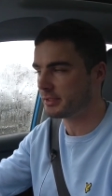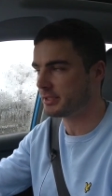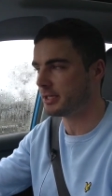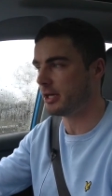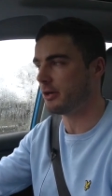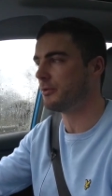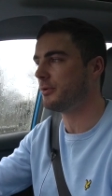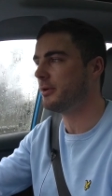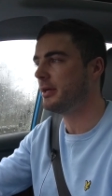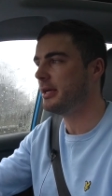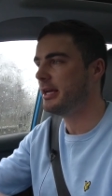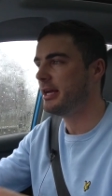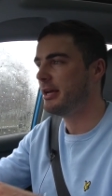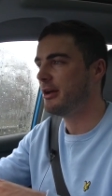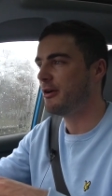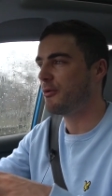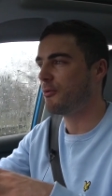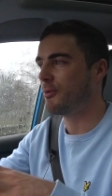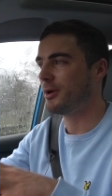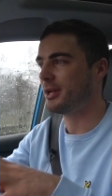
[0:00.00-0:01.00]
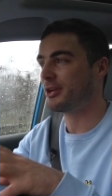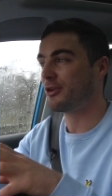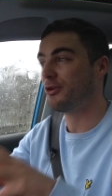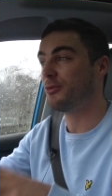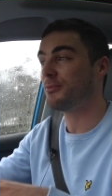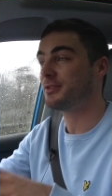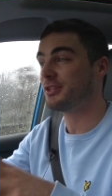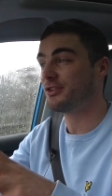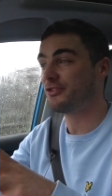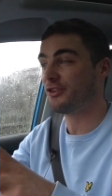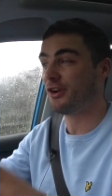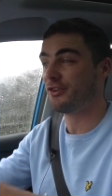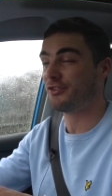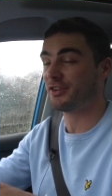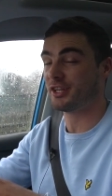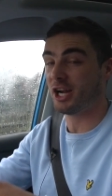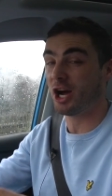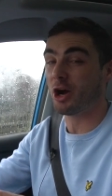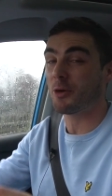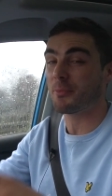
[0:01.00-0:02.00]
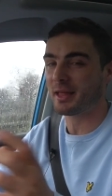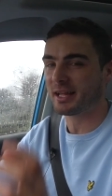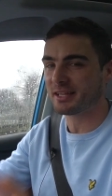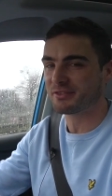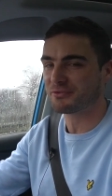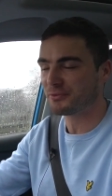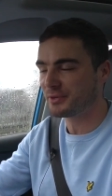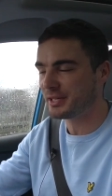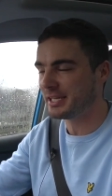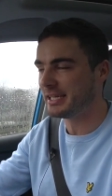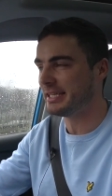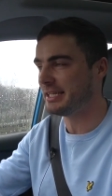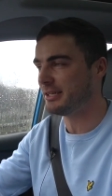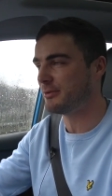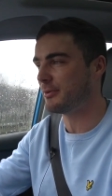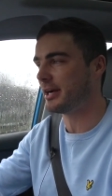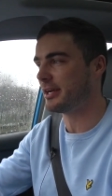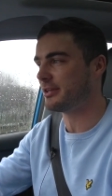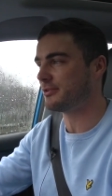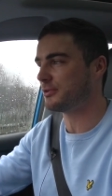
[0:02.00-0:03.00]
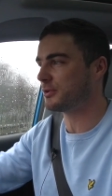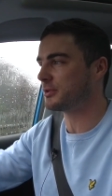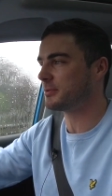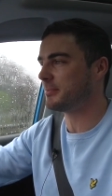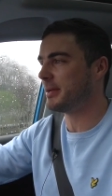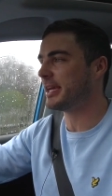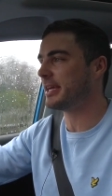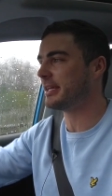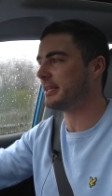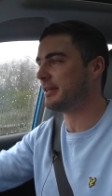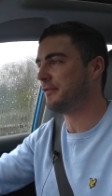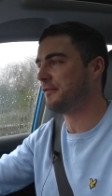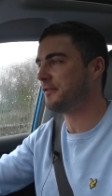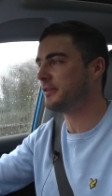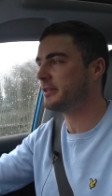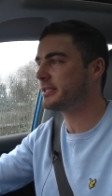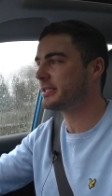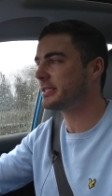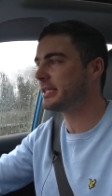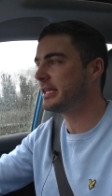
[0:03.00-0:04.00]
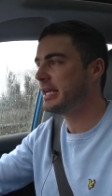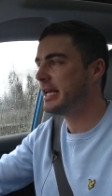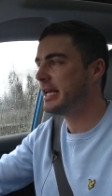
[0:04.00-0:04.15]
So when it comes to charging at home, that's really where it does make a difference.